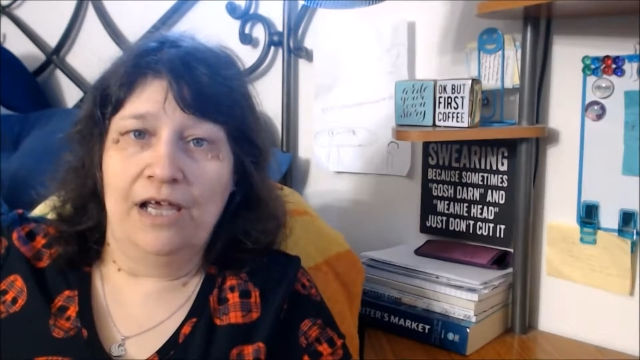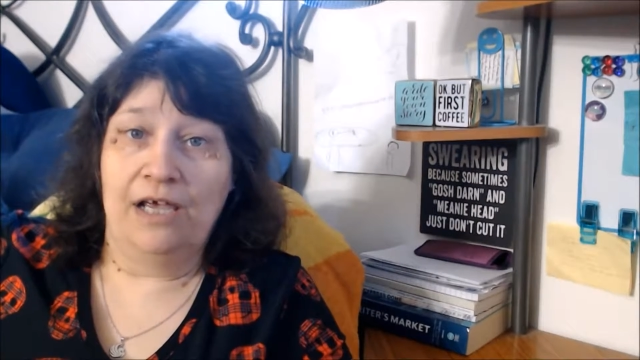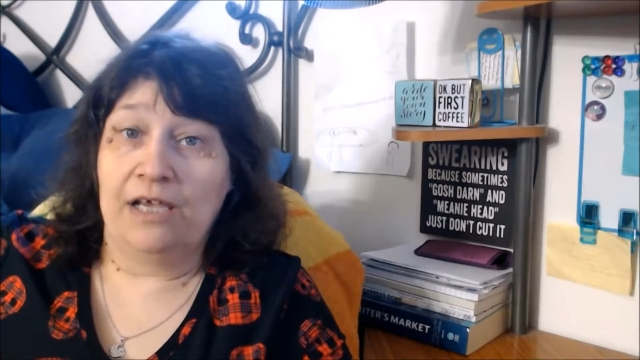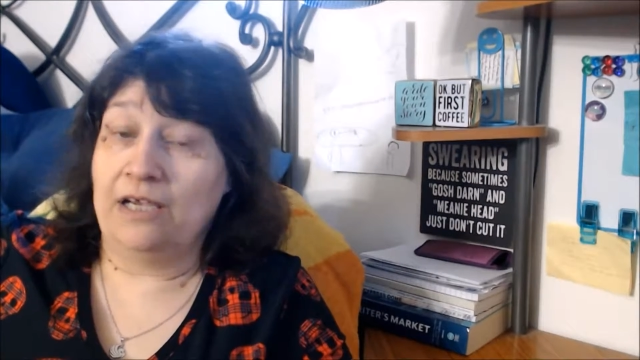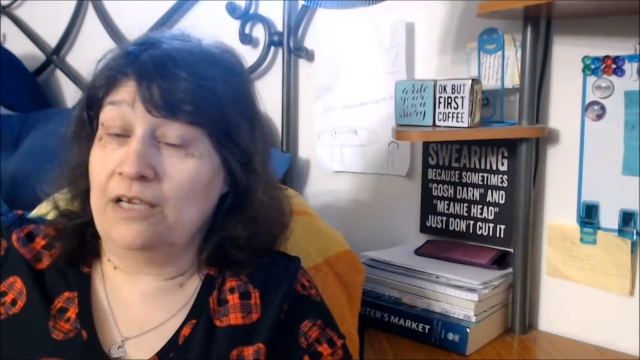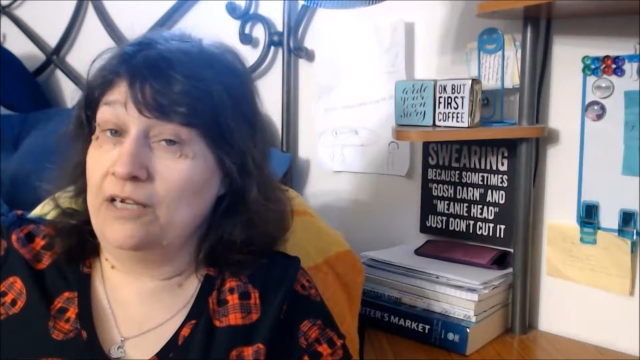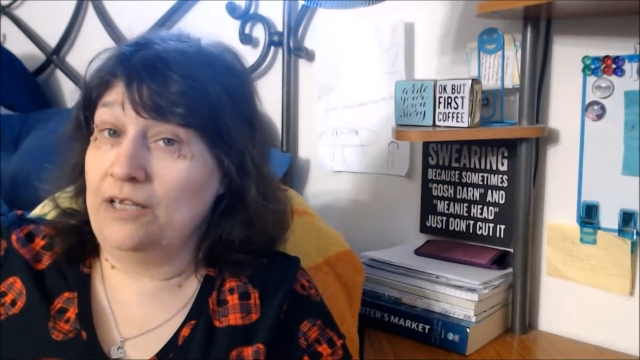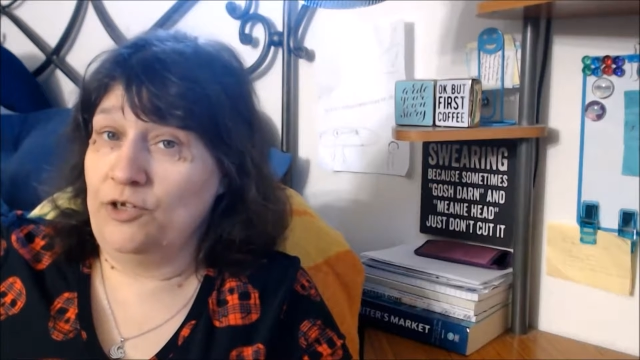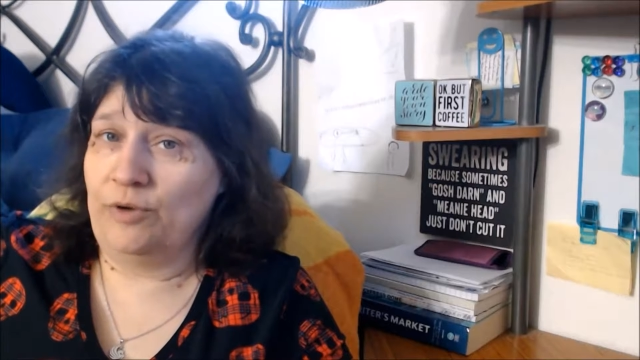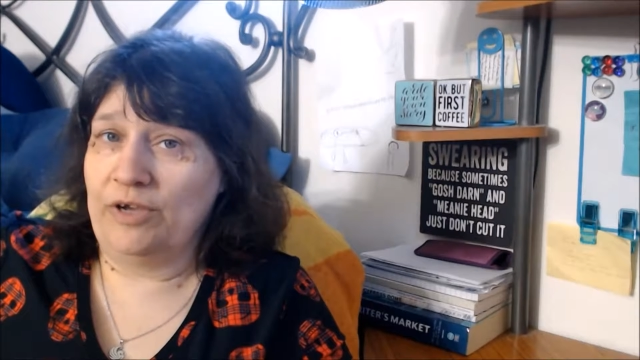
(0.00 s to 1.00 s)
And I
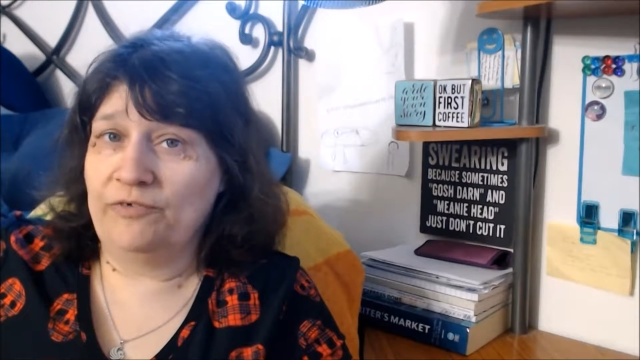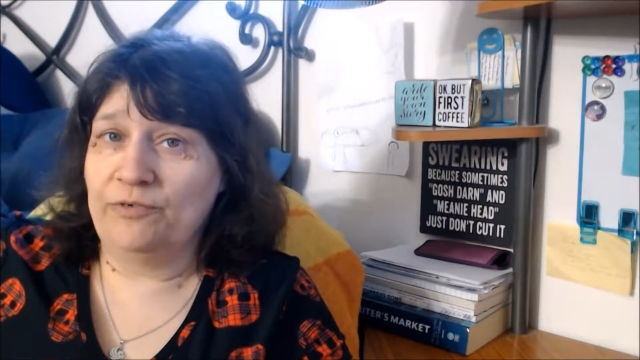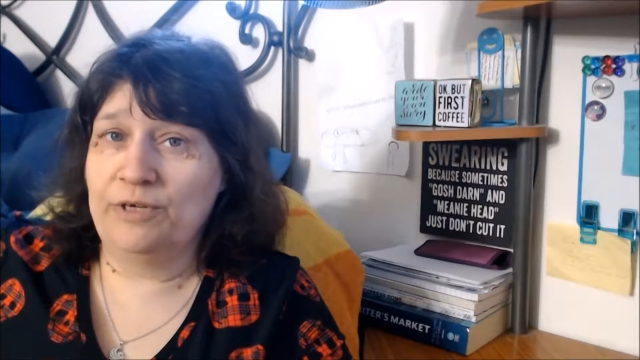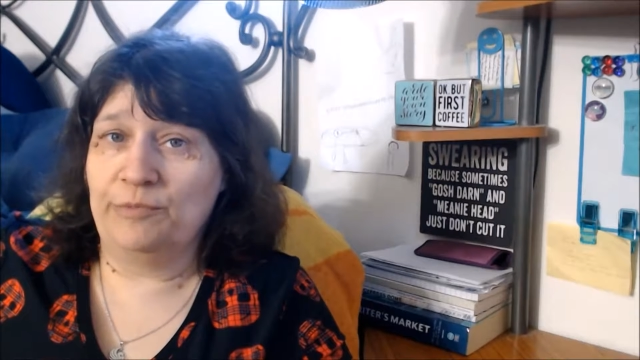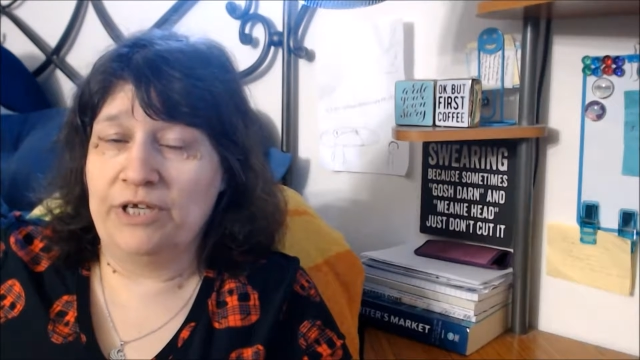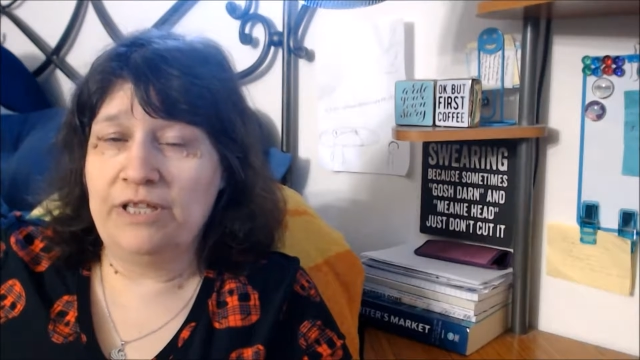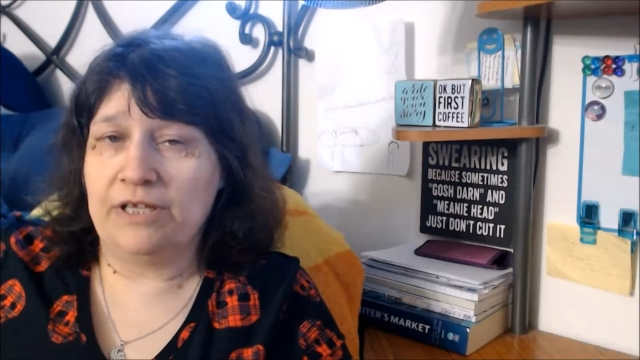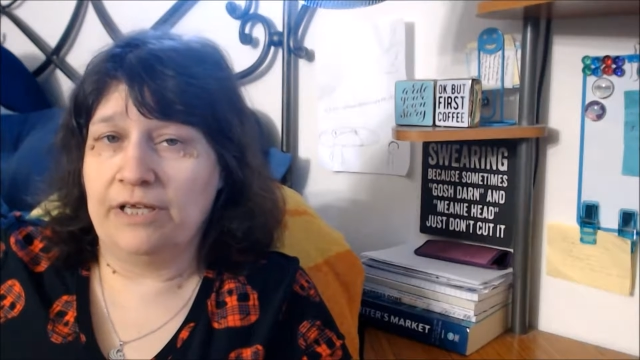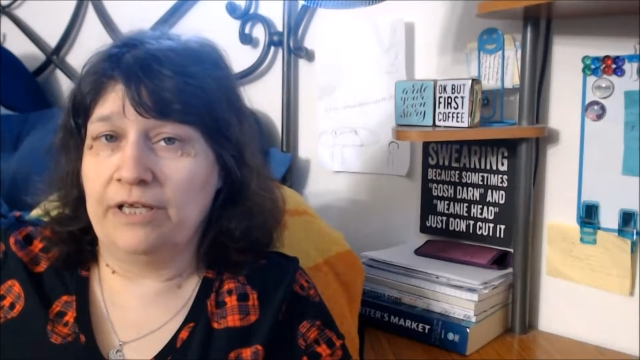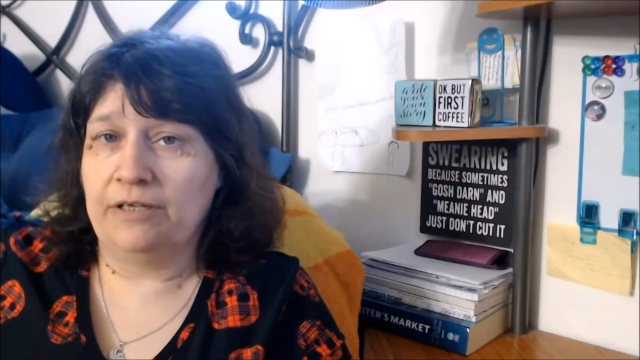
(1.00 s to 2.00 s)
do have to admit
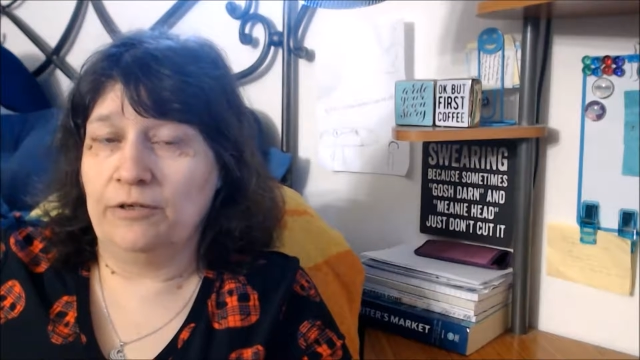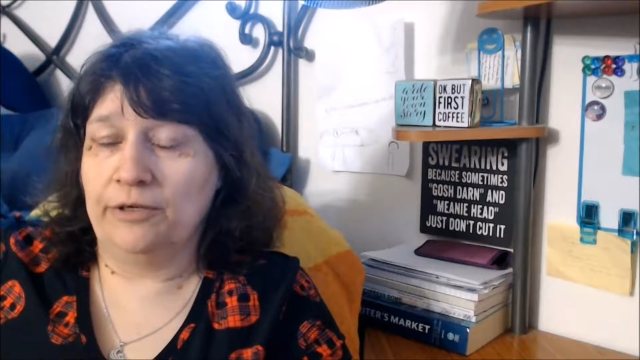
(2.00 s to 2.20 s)
that